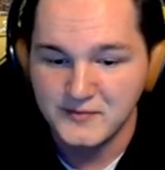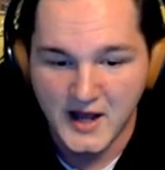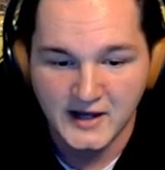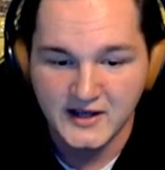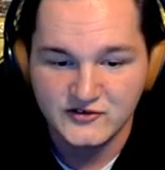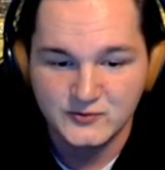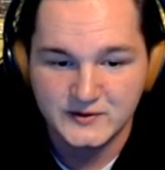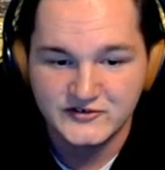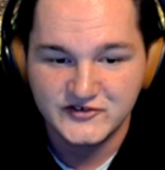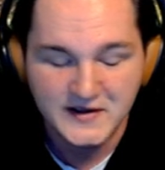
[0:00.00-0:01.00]
I guess we
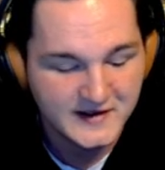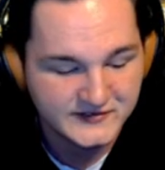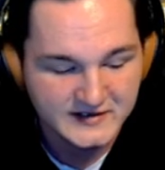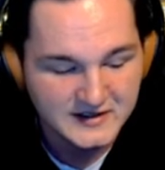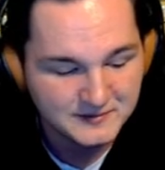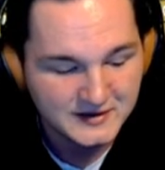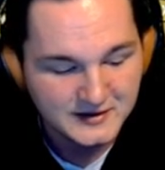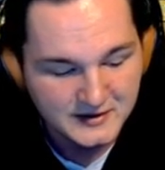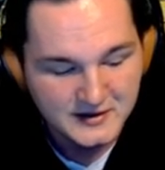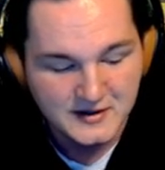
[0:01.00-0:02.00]
can say that's it.
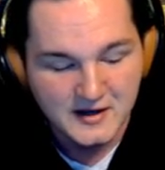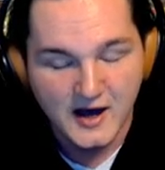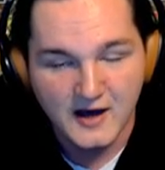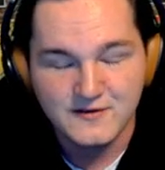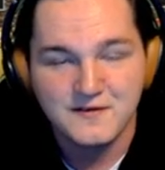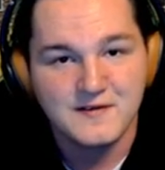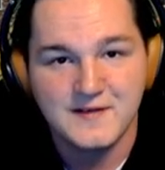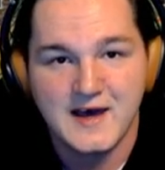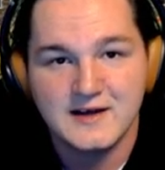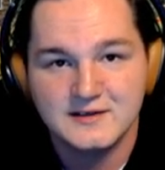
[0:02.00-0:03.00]
Other than
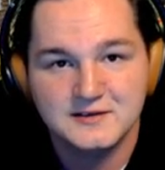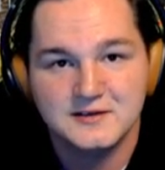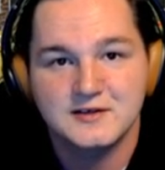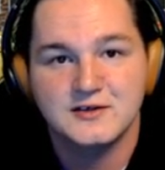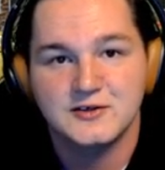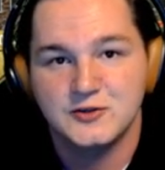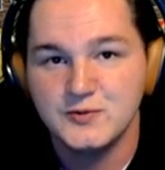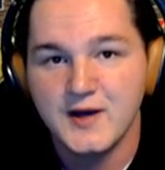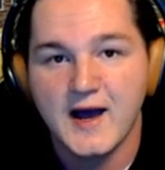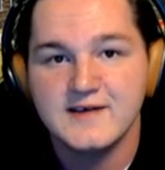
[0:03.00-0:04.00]
that, you
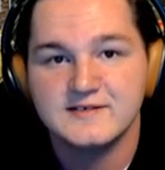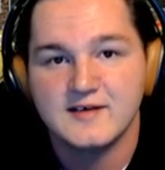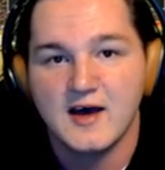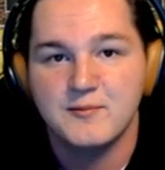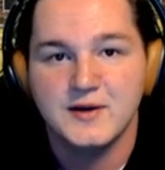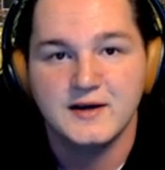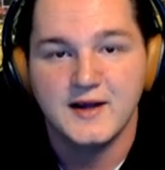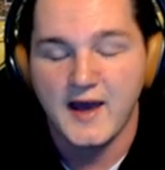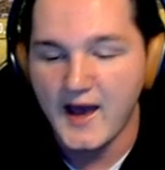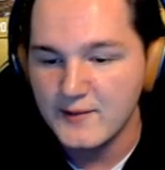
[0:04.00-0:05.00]
guys have been
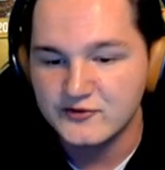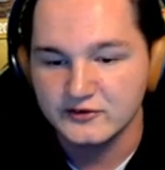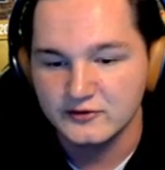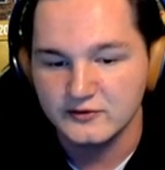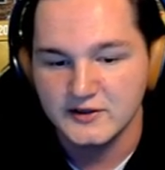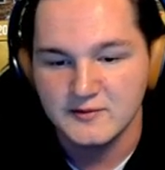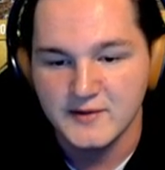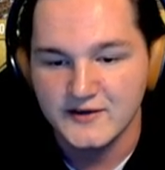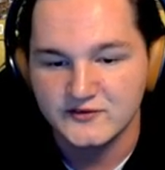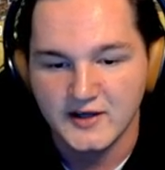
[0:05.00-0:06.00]
absolutely
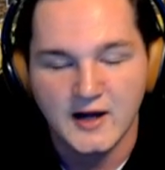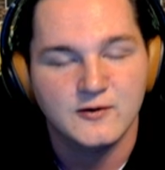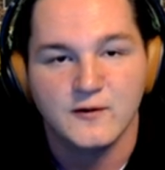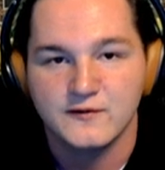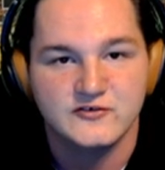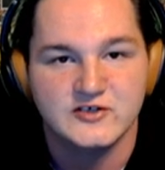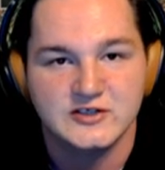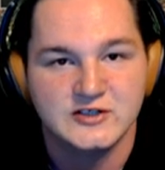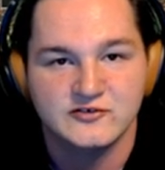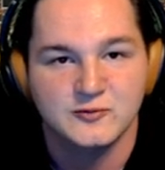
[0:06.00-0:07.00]
amazing. I don't know if there's any
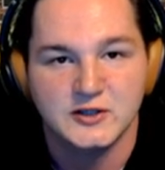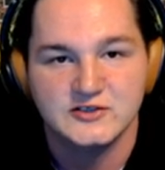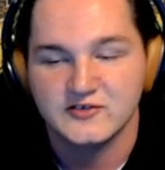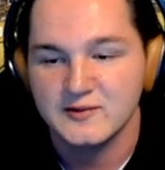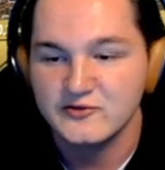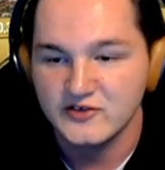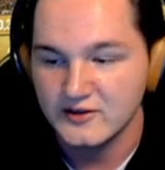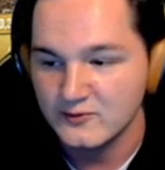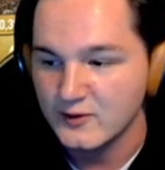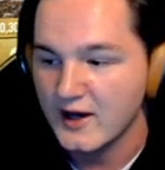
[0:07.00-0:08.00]
chicks watch this. I keep saying
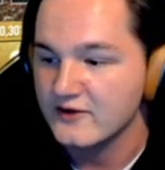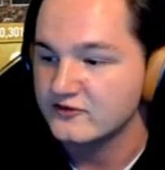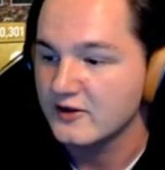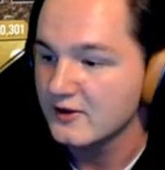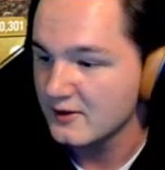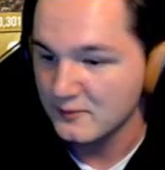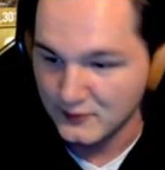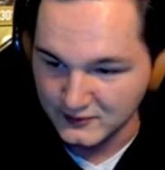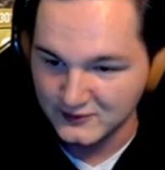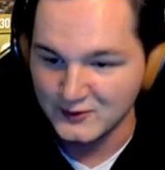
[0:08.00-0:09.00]
you guys,
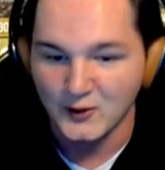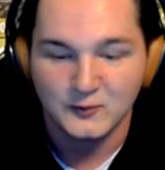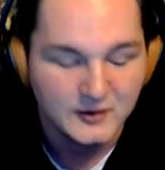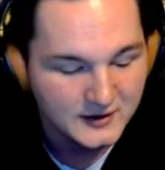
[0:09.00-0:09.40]
but you know,